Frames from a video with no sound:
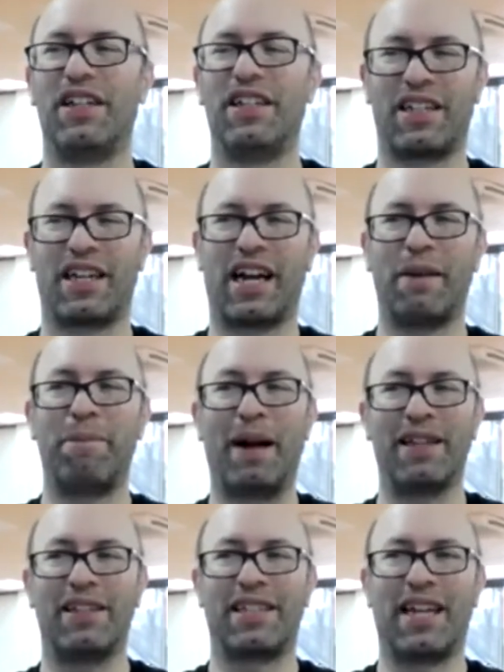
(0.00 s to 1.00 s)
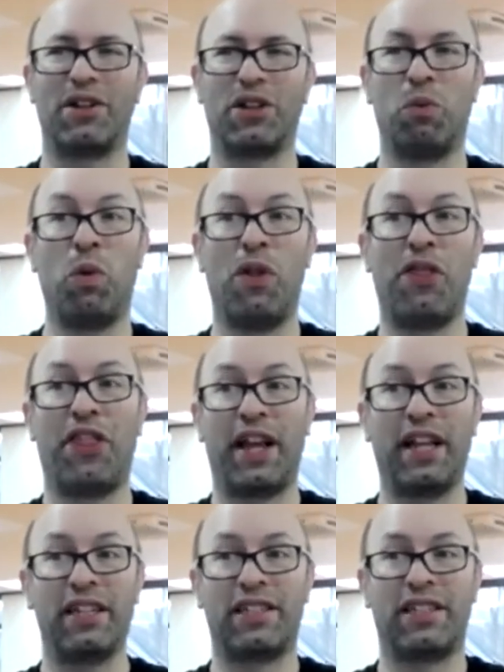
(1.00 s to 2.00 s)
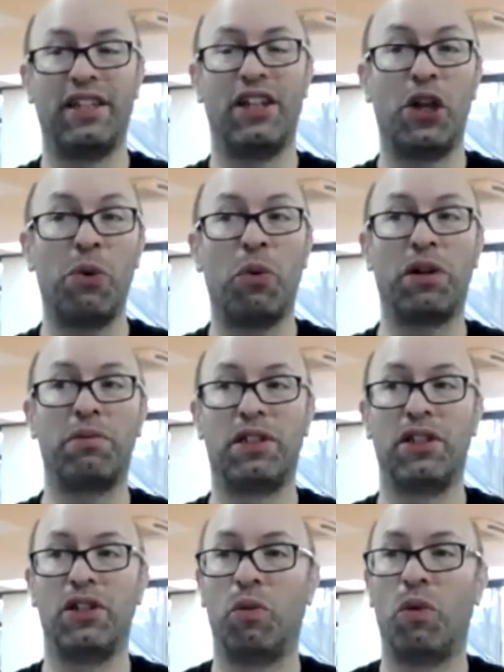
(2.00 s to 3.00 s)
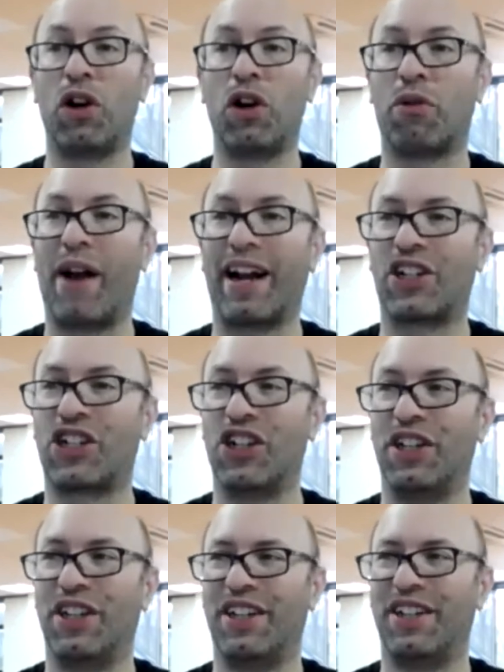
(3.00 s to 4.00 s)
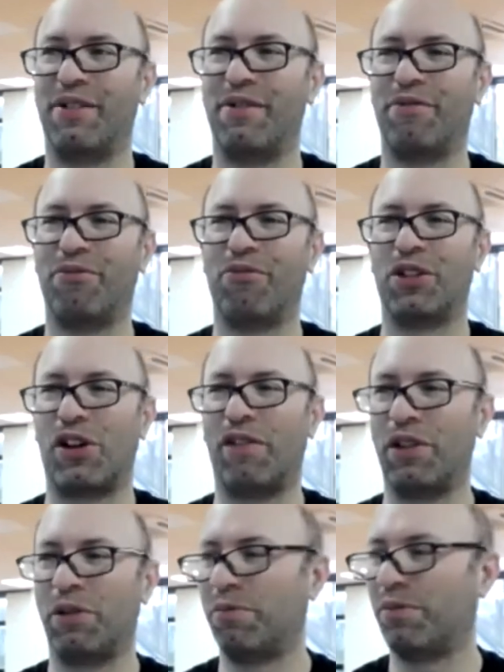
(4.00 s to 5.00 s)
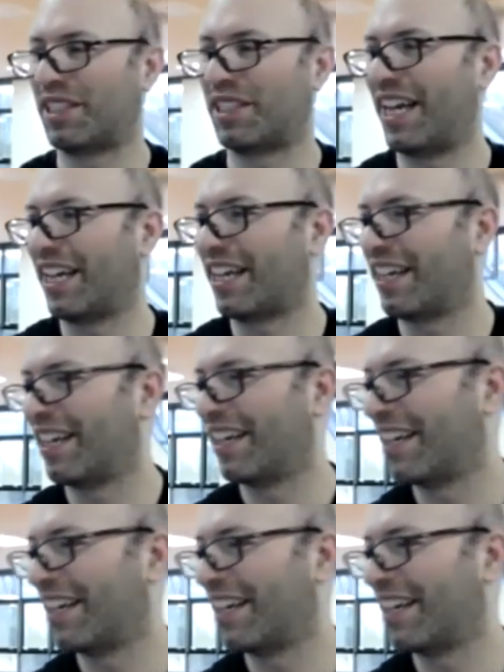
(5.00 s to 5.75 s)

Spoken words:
to kind of balance out the one thing that you want them to do, the one correction, resolving the one mistake?